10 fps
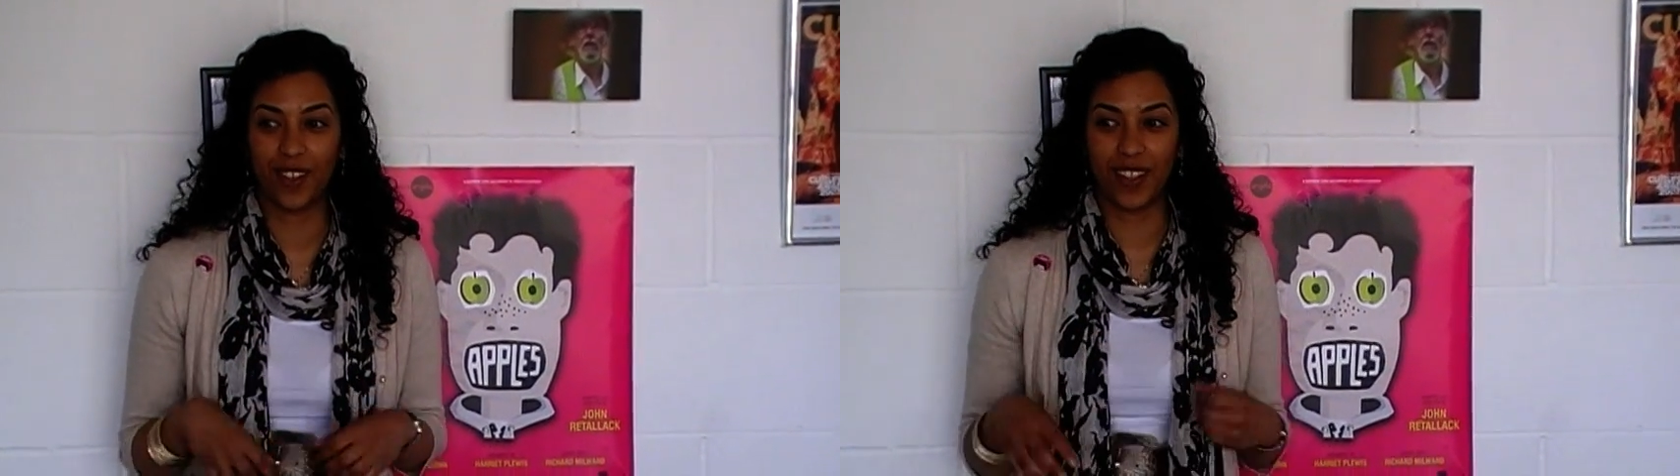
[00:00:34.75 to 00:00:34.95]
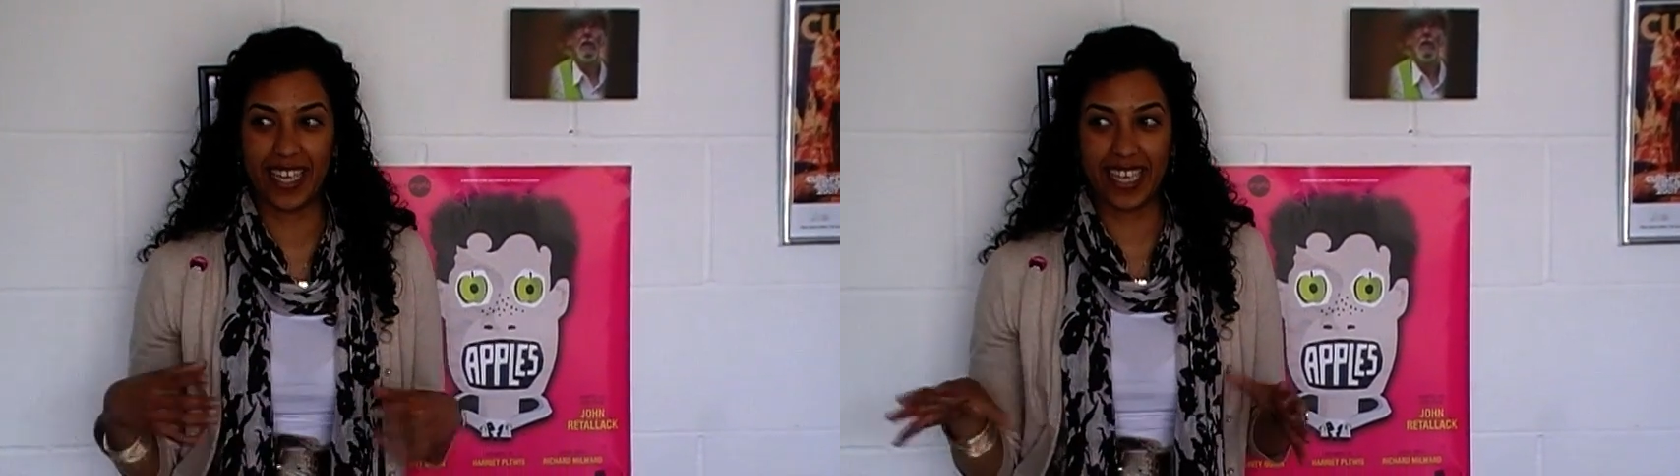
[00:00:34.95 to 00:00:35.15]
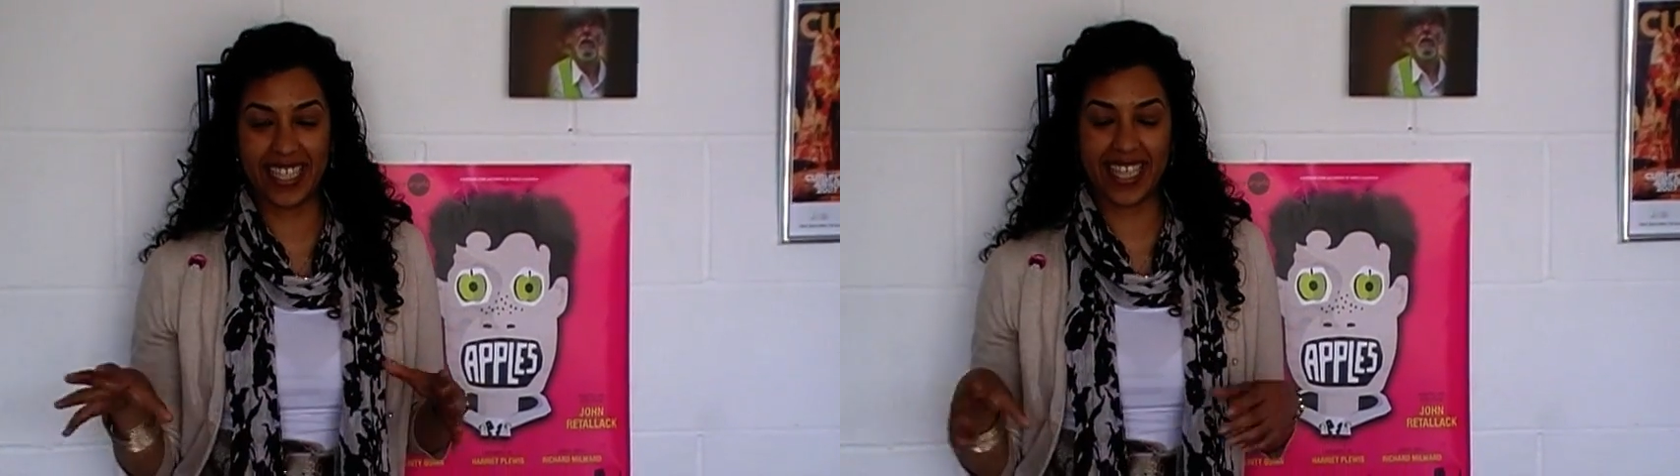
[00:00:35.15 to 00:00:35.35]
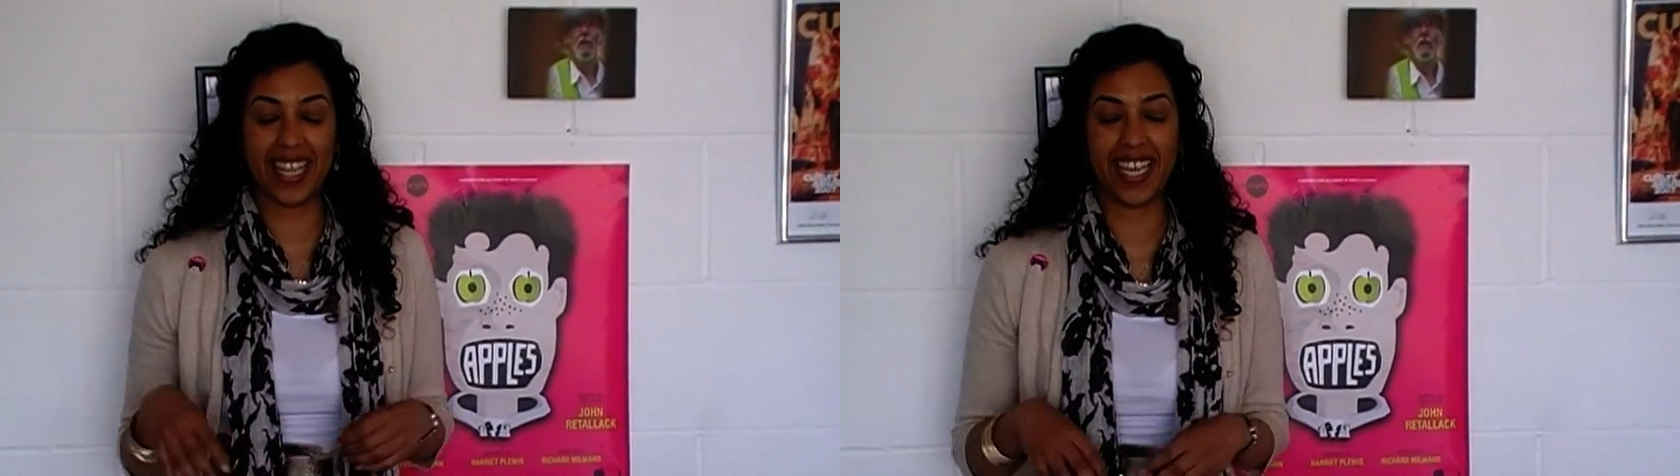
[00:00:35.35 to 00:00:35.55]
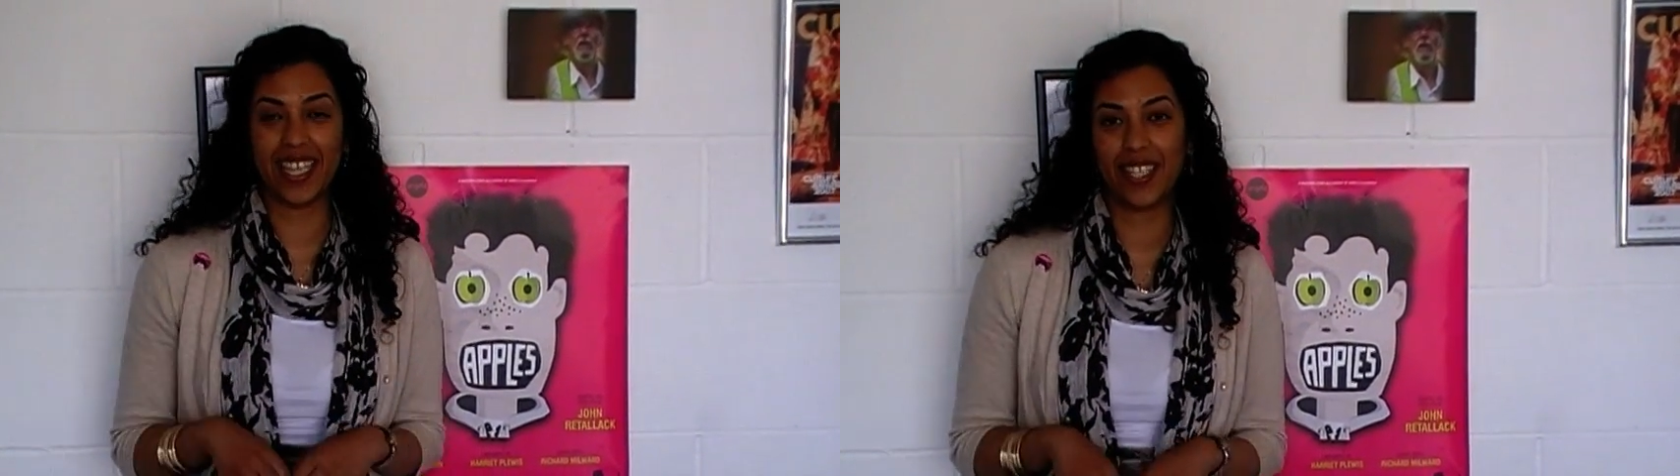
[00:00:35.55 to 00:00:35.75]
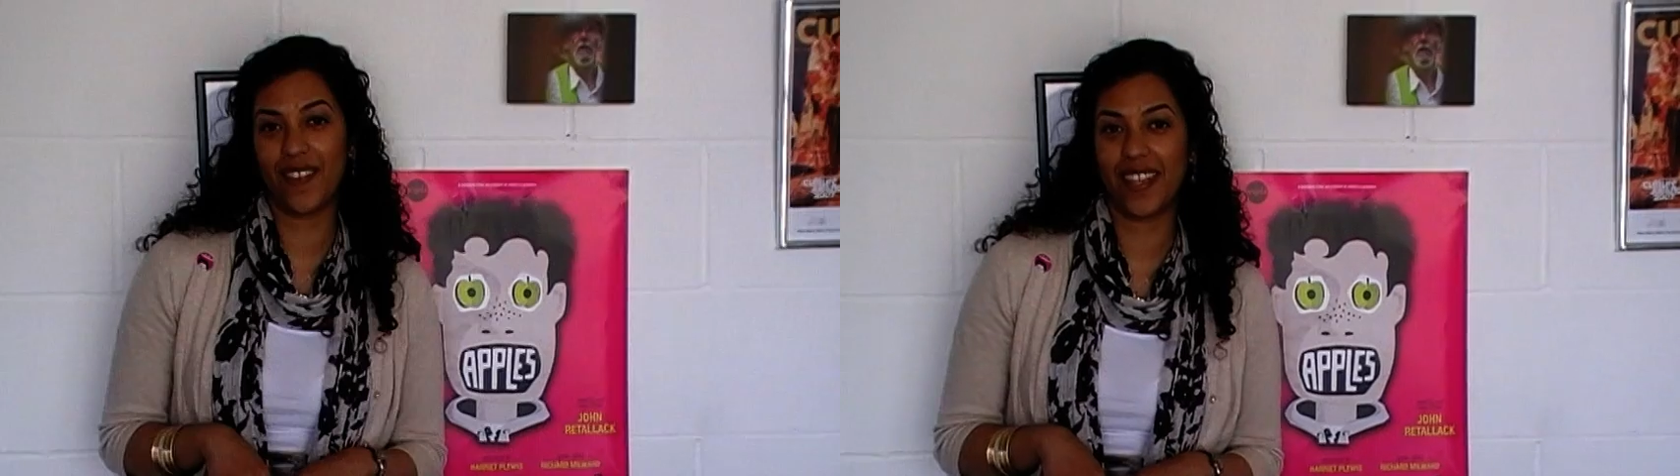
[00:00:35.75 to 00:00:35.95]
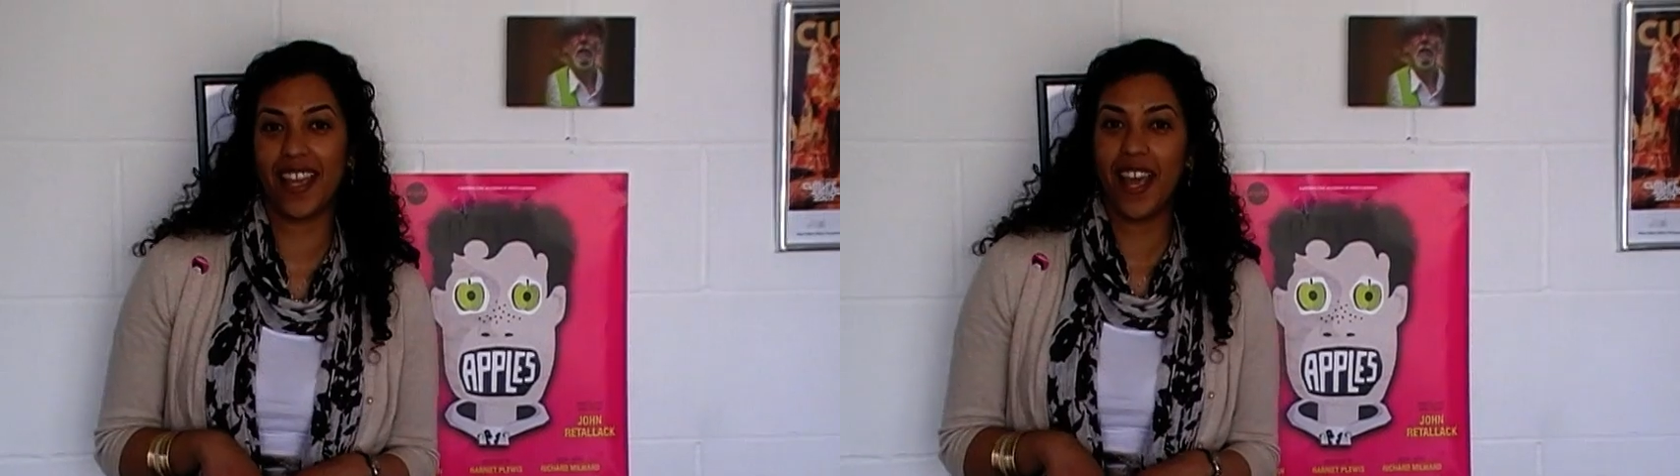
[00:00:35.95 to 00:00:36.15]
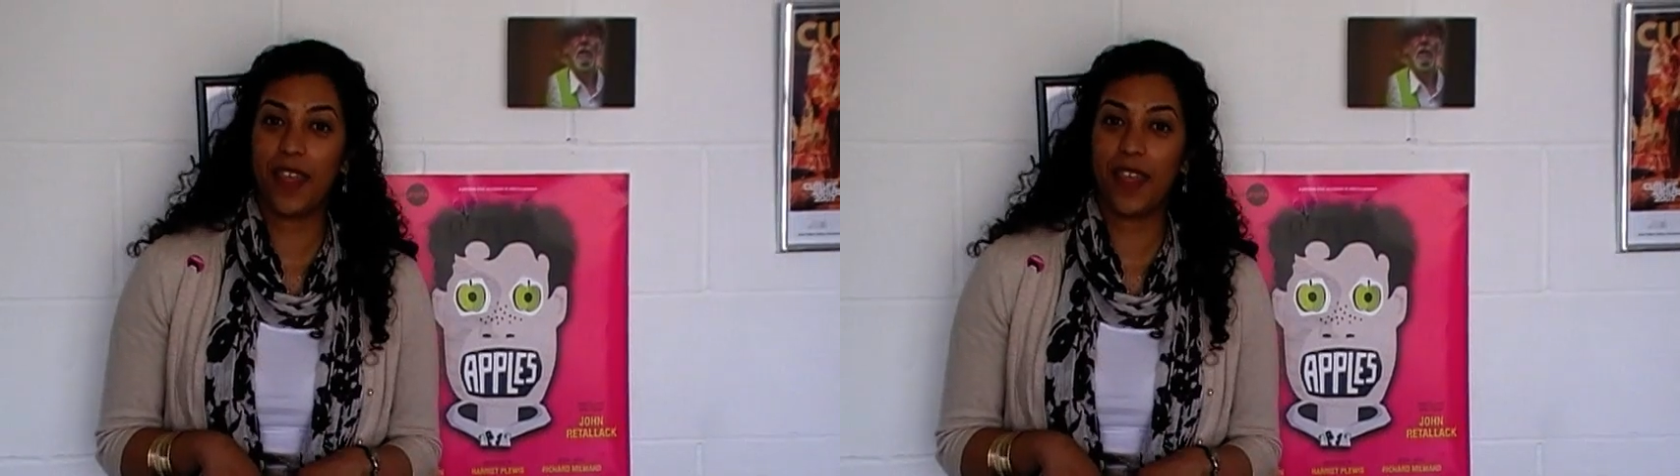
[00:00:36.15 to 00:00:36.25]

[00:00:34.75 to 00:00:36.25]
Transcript: all the glitzy things for the,